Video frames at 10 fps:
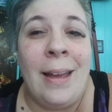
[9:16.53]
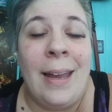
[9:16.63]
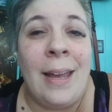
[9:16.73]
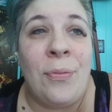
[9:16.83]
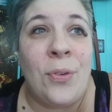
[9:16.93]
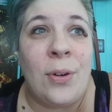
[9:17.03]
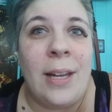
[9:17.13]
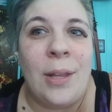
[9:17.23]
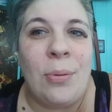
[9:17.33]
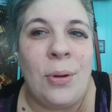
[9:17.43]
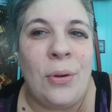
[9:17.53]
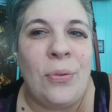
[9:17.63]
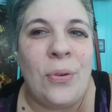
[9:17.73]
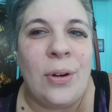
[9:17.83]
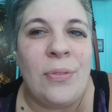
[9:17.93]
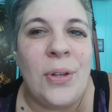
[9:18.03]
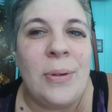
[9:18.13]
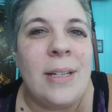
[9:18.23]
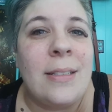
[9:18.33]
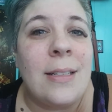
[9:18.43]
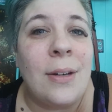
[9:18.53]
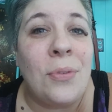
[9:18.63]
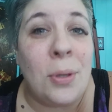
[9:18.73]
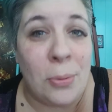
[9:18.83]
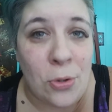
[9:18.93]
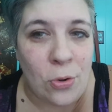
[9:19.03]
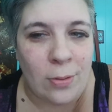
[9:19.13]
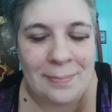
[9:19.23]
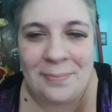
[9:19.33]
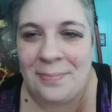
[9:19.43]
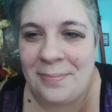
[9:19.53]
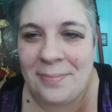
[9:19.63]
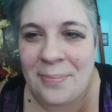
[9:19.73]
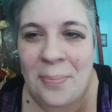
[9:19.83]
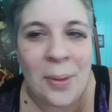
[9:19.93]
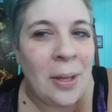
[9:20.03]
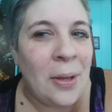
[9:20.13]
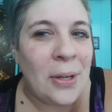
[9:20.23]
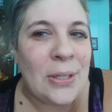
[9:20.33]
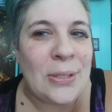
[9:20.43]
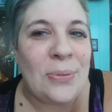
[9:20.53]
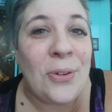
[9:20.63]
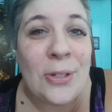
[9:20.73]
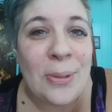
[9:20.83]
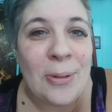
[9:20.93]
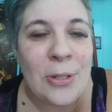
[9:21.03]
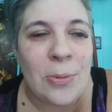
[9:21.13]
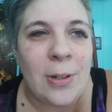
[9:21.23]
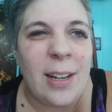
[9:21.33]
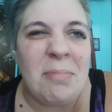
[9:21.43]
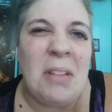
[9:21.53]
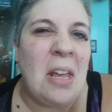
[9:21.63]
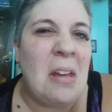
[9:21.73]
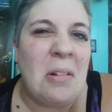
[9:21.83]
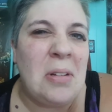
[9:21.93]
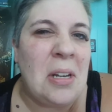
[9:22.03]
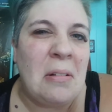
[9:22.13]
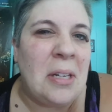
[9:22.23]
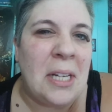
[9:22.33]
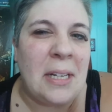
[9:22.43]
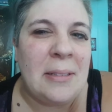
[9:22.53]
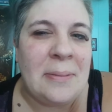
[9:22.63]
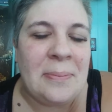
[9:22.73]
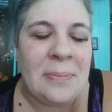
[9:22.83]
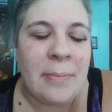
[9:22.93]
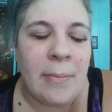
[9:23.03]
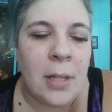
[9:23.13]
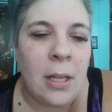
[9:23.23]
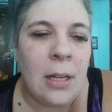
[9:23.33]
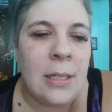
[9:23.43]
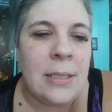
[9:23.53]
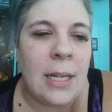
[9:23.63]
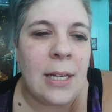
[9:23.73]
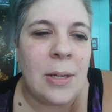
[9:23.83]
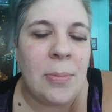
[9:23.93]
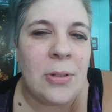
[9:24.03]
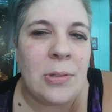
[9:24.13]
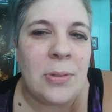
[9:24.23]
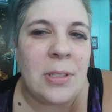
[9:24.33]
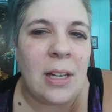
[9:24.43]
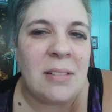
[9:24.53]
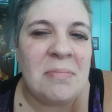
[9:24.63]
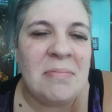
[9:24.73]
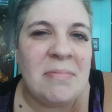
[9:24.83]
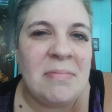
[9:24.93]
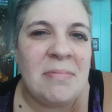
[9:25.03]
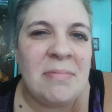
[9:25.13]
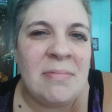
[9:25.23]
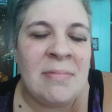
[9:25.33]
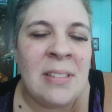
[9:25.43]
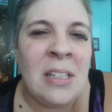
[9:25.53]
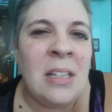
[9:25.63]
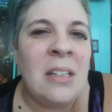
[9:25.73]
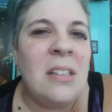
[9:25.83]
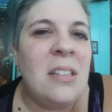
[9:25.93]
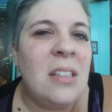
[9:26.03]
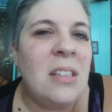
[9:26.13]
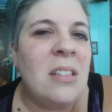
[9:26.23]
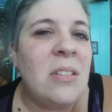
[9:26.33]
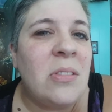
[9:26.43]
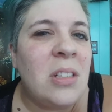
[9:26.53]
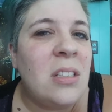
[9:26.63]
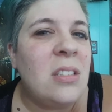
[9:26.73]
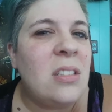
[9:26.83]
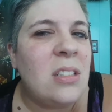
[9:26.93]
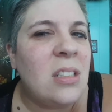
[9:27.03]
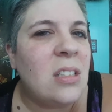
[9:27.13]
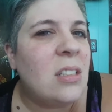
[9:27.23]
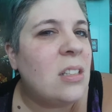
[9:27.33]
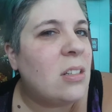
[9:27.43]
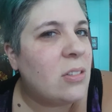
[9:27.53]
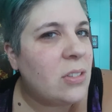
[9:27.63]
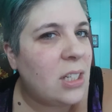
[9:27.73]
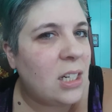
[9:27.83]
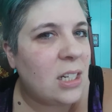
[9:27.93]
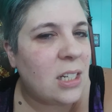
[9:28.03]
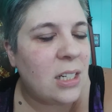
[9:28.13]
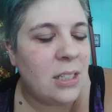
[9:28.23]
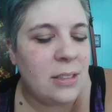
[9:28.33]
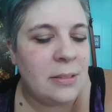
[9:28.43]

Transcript: After like 3 or 4 viewings of the commercial. Because the first commercial, we're like, nah, we don't need it. Second commercial was like, we still don't need it.